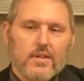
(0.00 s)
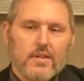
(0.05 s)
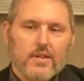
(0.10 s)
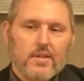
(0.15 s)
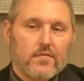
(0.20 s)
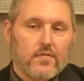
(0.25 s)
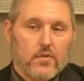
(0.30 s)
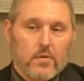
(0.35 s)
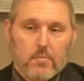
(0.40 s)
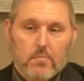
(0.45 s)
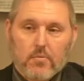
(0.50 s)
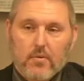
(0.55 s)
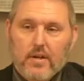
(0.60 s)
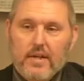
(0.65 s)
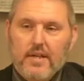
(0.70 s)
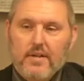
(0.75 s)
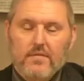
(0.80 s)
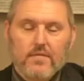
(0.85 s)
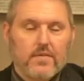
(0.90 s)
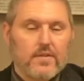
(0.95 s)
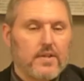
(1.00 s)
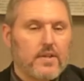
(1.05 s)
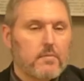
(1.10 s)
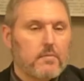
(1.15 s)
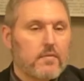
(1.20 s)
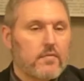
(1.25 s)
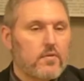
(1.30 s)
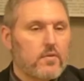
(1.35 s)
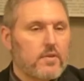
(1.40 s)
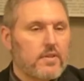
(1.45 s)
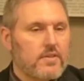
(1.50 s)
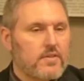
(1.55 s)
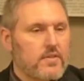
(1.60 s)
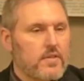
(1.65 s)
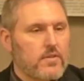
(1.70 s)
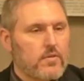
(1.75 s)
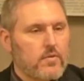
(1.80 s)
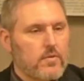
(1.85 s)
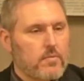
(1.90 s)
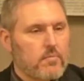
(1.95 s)
You're praying for them, you
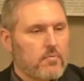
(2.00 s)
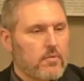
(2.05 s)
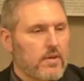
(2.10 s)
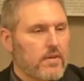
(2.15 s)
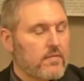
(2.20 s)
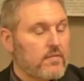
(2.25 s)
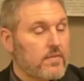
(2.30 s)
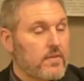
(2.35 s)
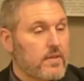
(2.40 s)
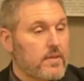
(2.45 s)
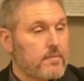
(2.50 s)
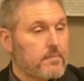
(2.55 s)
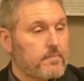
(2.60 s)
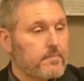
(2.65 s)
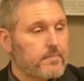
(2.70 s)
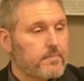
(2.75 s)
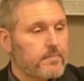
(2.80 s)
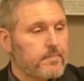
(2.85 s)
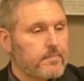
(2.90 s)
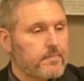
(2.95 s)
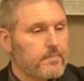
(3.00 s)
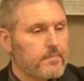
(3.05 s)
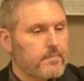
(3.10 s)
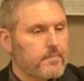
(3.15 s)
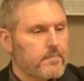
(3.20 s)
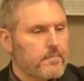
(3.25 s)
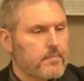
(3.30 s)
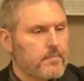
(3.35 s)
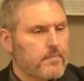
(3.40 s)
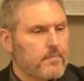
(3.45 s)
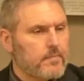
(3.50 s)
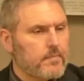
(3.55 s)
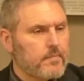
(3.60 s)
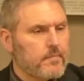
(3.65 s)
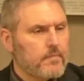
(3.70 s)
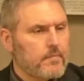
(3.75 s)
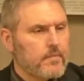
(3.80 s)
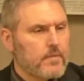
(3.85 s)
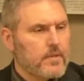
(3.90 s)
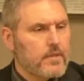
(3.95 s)
continue to pray for them.
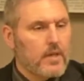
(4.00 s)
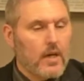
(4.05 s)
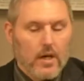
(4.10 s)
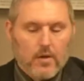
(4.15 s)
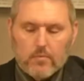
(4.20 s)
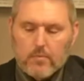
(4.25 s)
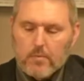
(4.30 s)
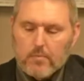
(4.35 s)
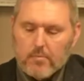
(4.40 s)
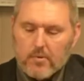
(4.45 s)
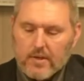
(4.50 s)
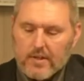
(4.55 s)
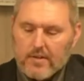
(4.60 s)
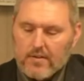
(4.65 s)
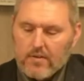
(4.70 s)
God will break their